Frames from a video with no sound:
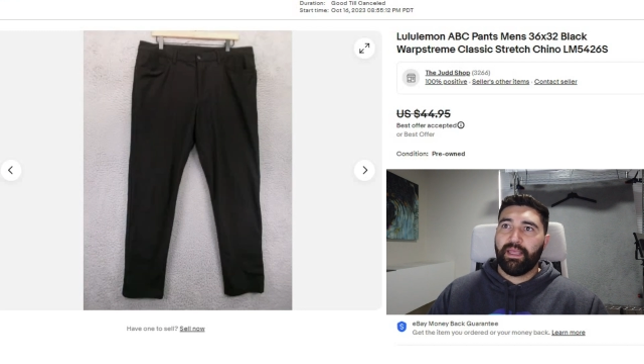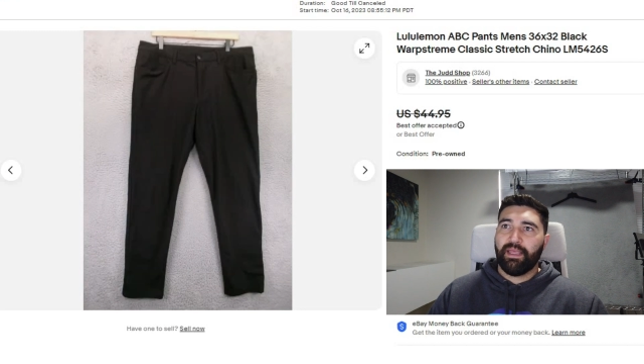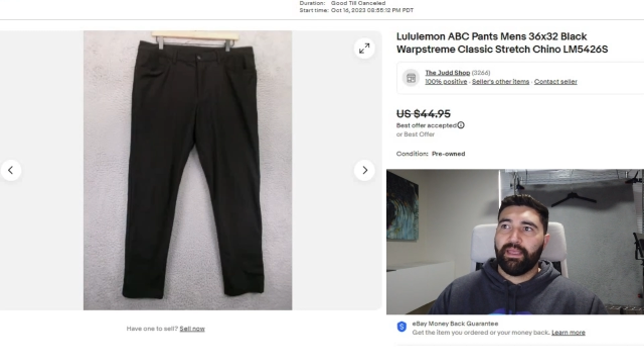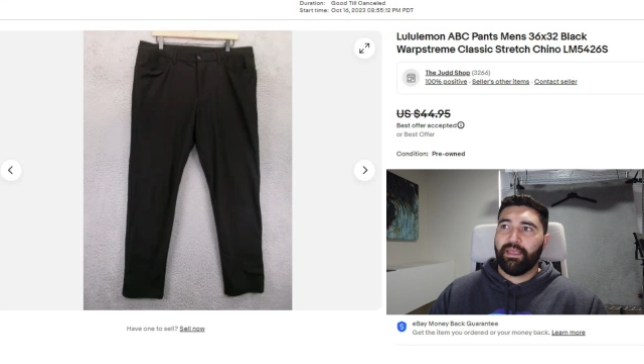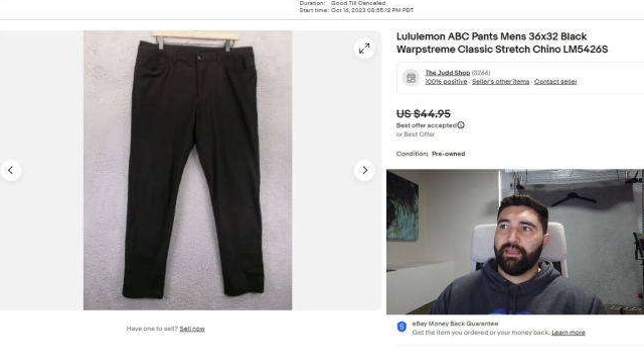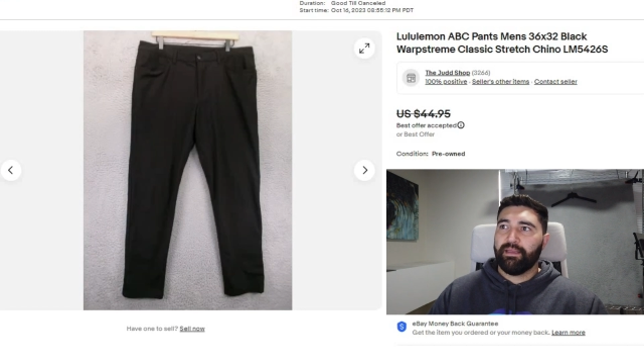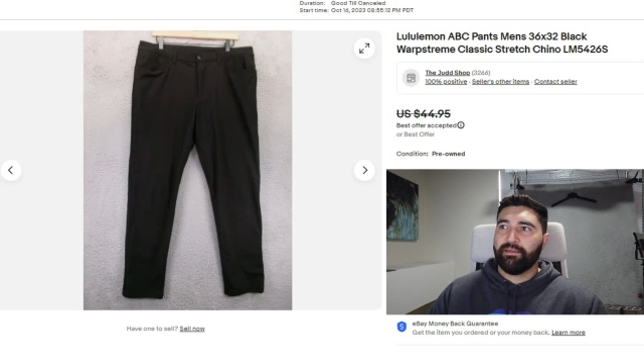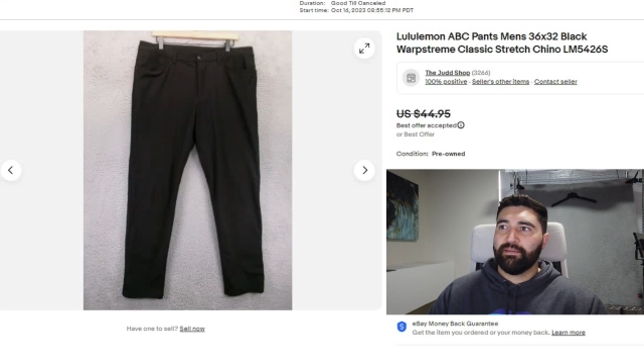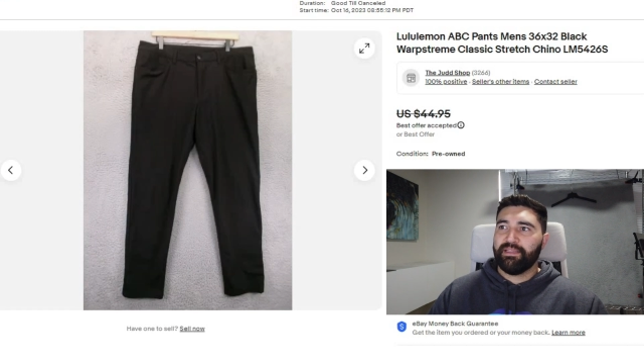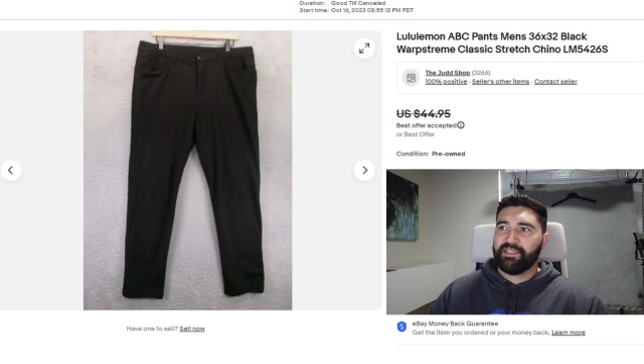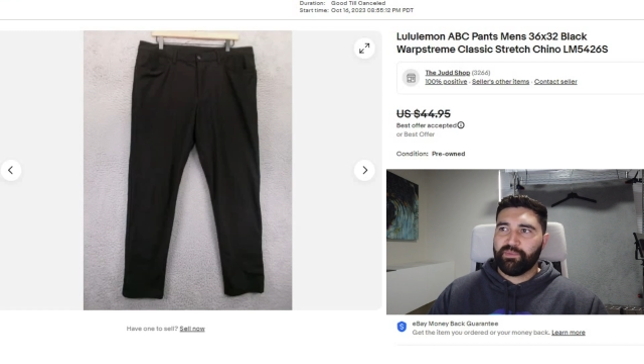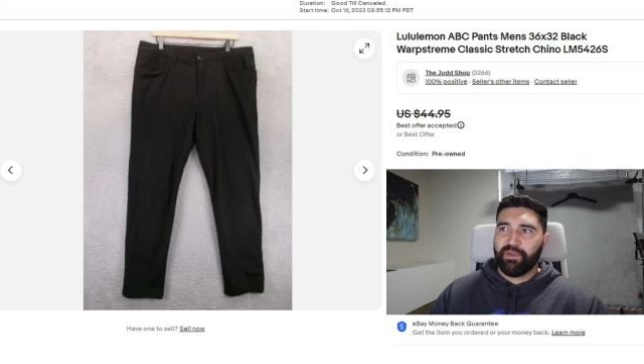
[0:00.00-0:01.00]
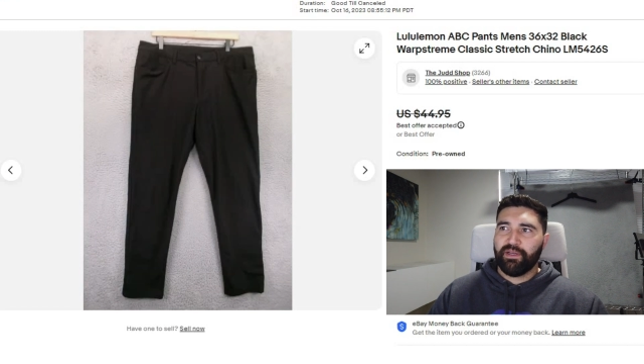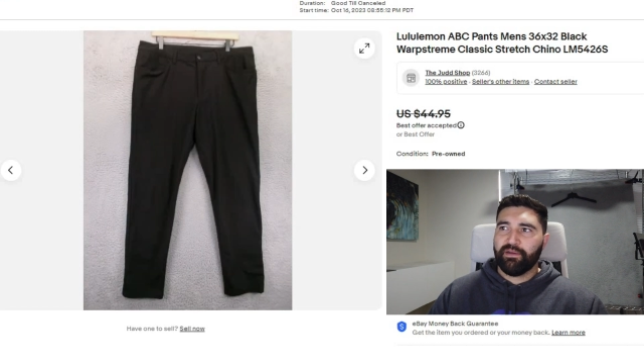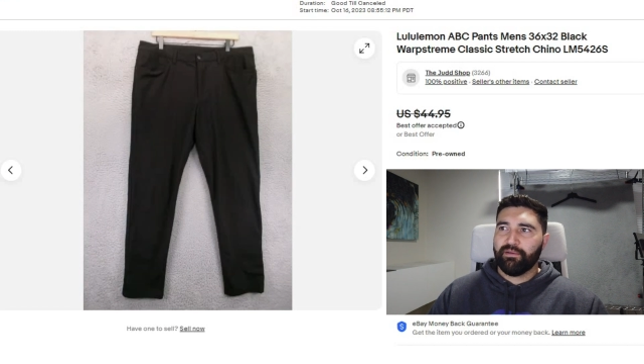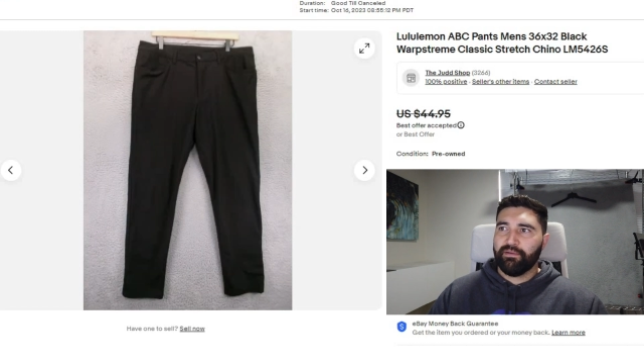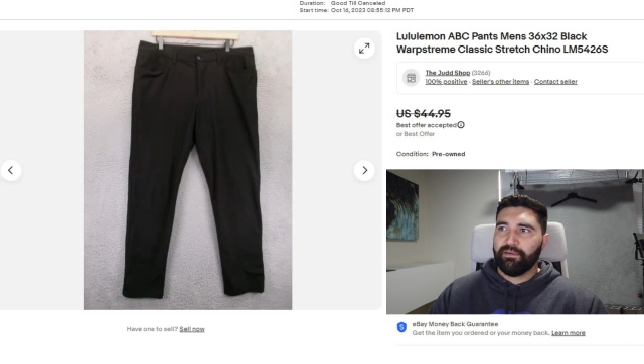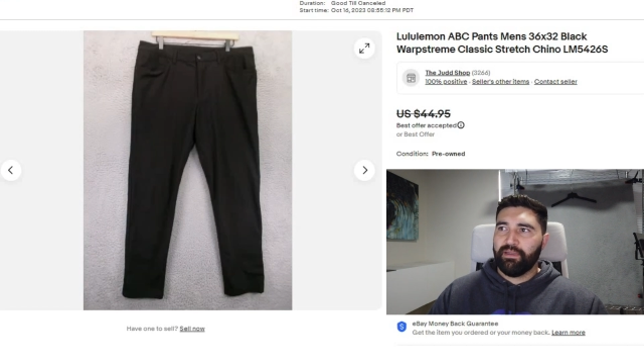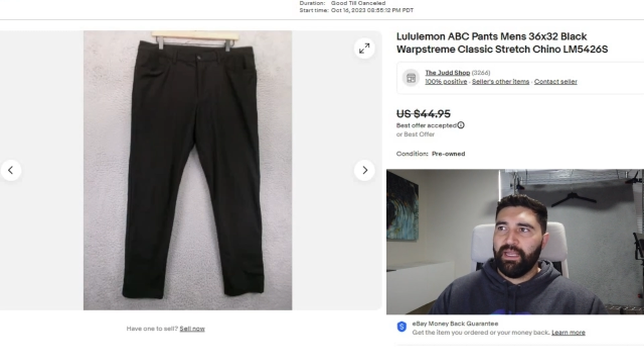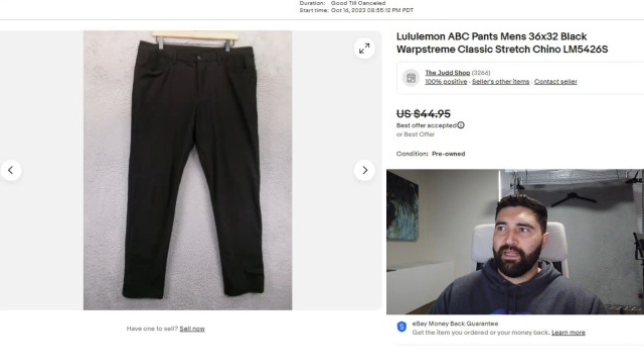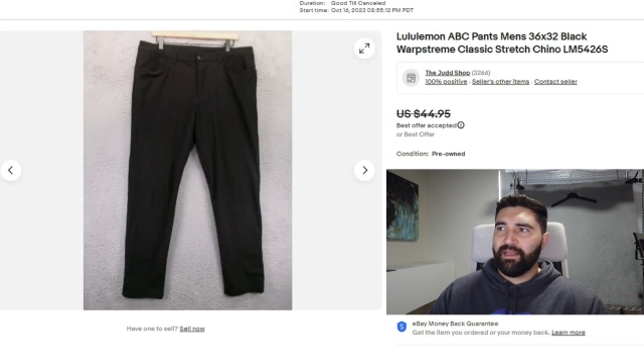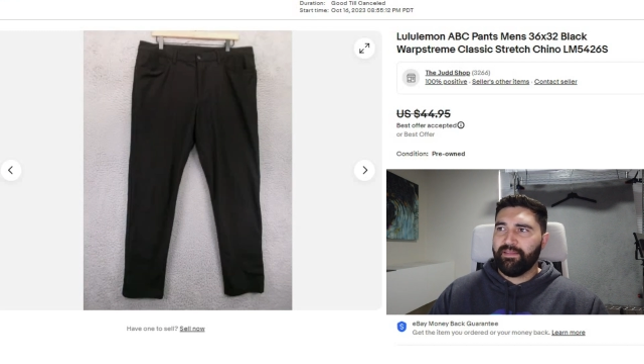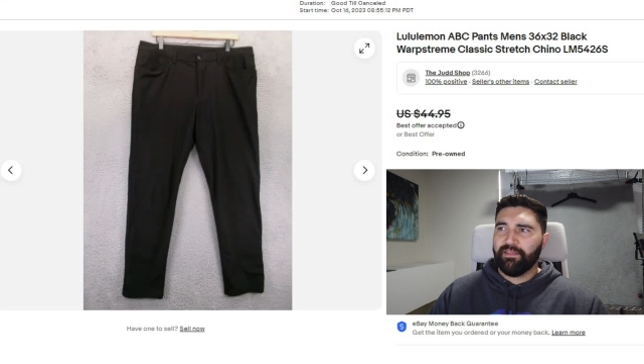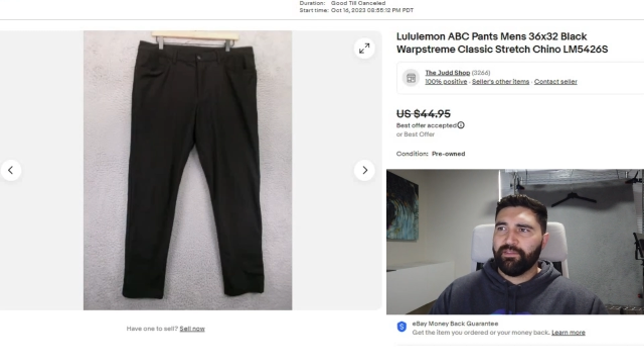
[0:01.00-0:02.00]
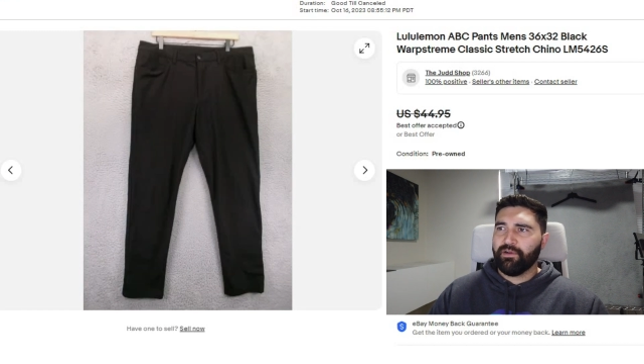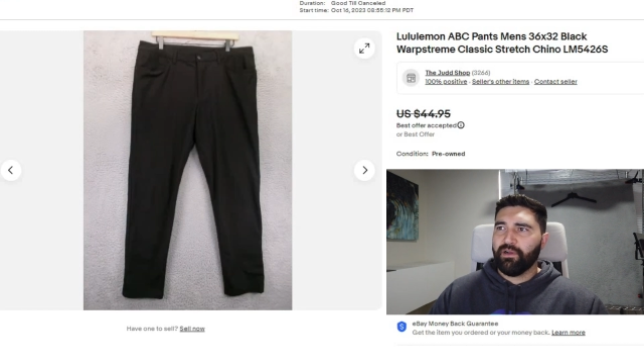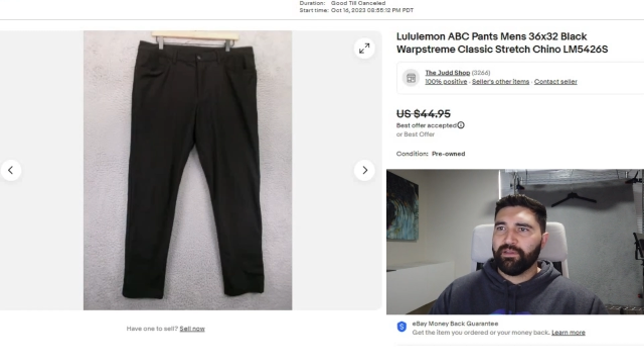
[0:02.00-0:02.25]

and this pair. And I think they're